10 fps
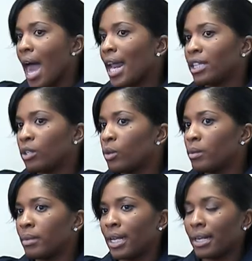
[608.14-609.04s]
And I told
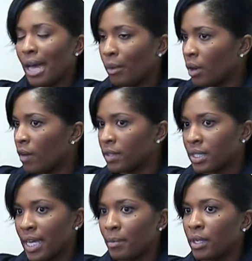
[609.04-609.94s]
them that I would often
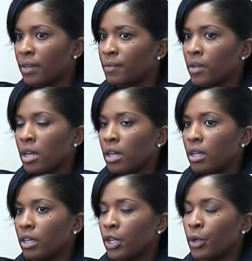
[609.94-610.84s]
say, but if
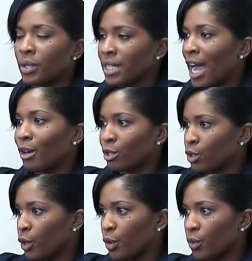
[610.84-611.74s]
your desire to
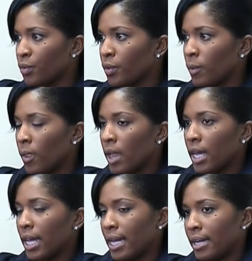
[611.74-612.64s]
serve
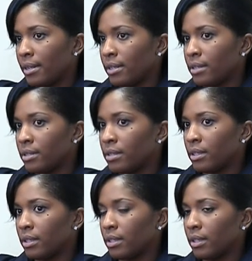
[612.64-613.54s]
is
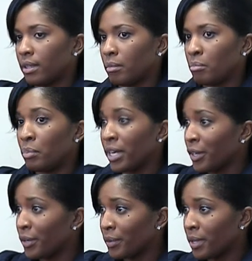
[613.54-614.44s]

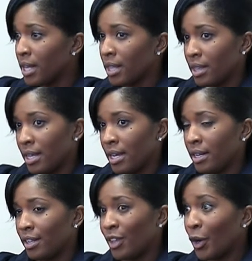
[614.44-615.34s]
bigger
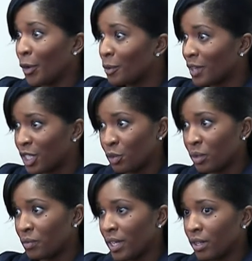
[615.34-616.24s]
than the hurt that you
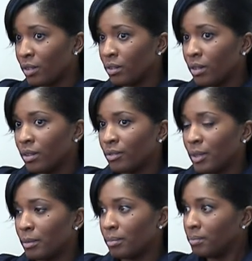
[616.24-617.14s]
would feel
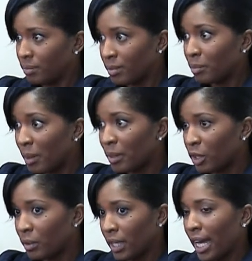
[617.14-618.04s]
from some public
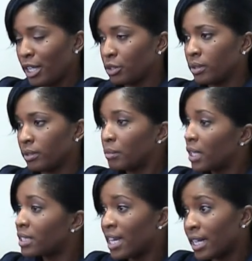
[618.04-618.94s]
humiliation,
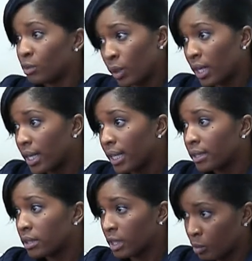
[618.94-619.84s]
because that is what it
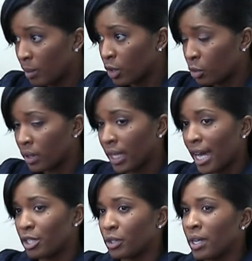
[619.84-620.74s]
is, it's mm-hmm. public
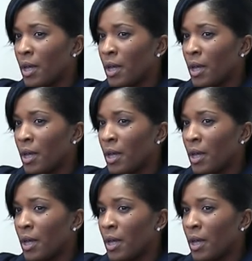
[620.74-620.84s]
humiliation.